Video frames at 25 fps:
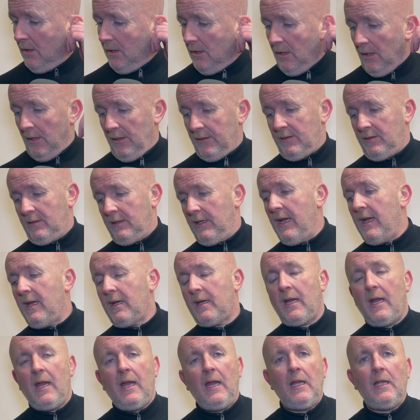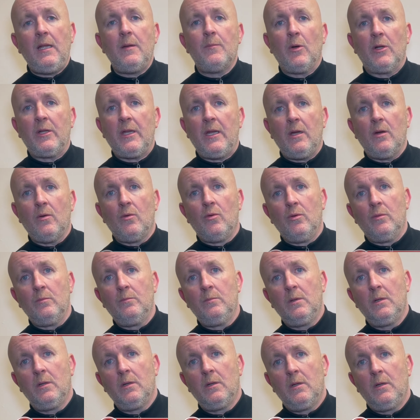I'd take anybody at
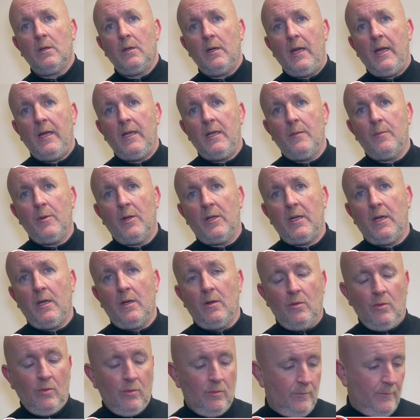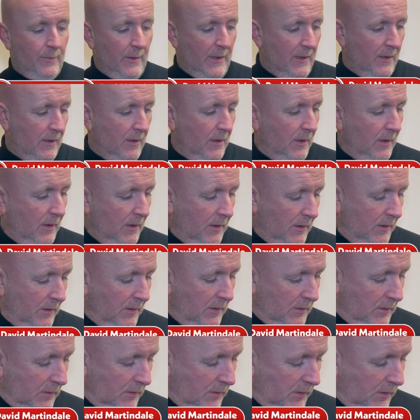home, but
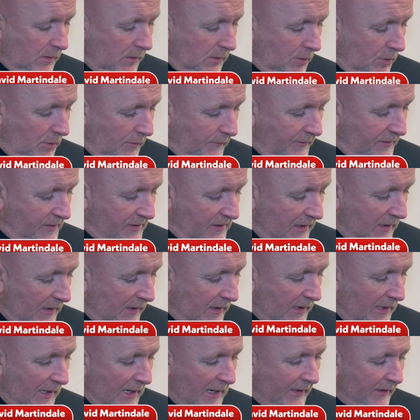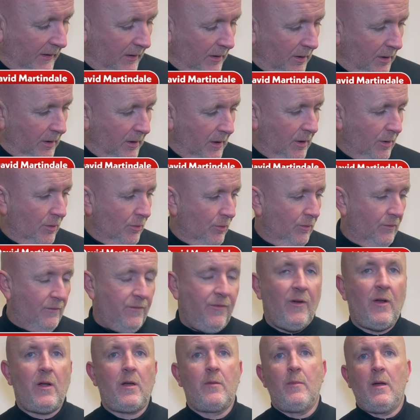obviously either the old
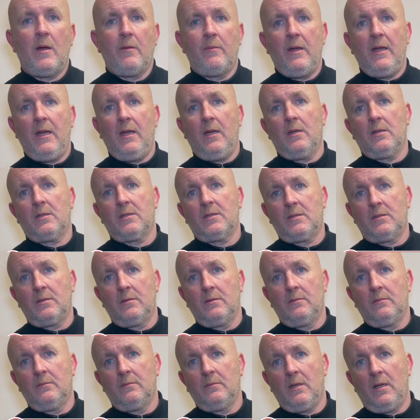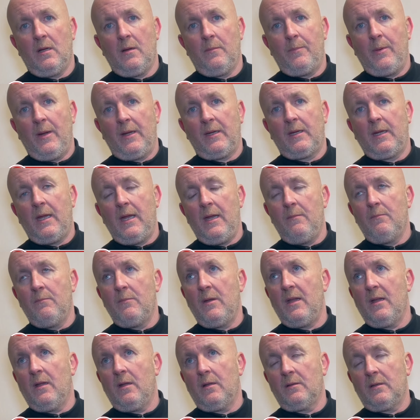firm away is a big game
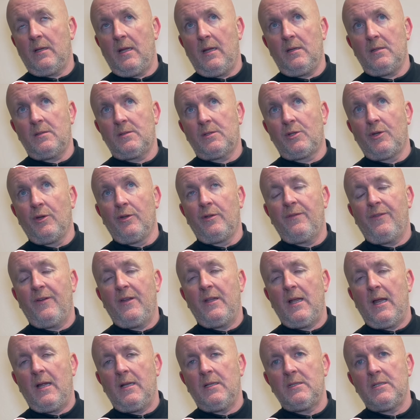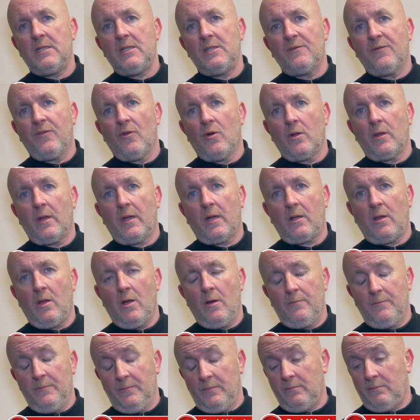there and that's good finances for the
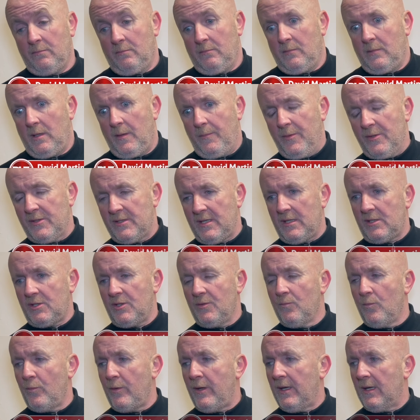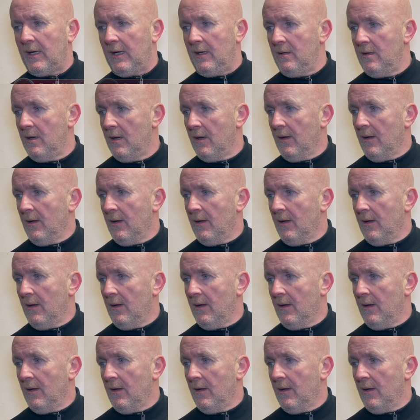club and the position we're in.